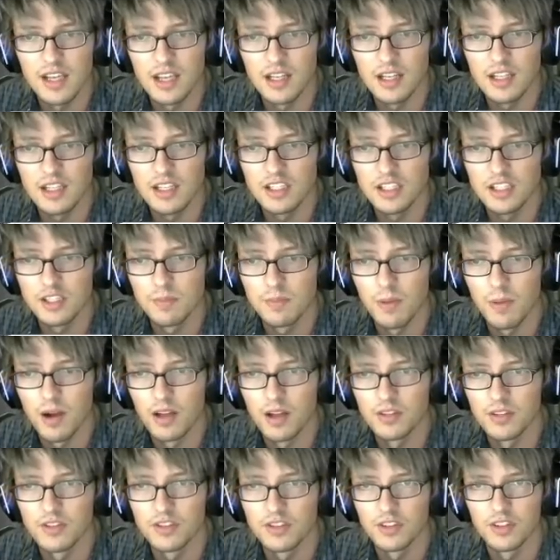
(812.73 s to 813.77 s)
any
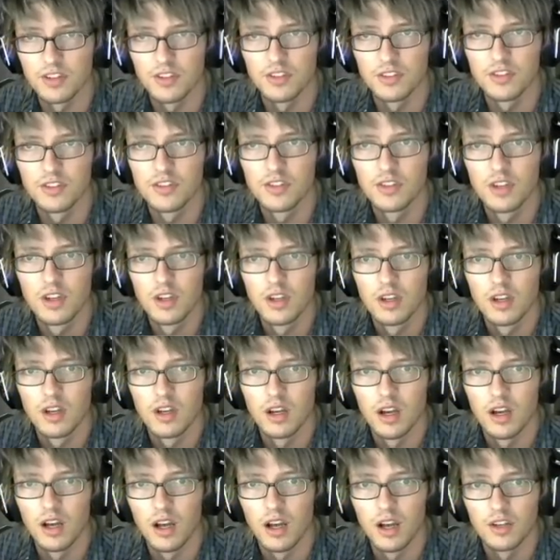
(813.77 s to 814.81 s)
sponsors
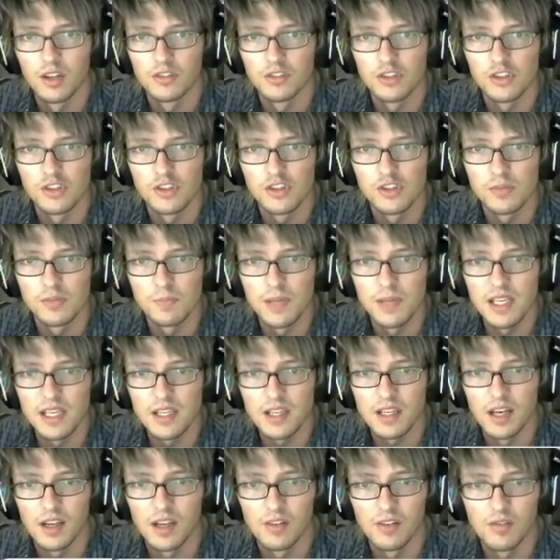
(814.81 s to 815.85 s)
to speak
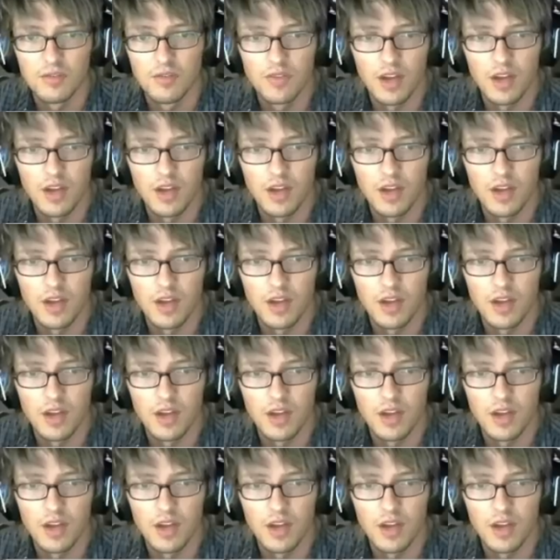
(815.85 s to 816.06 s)
of.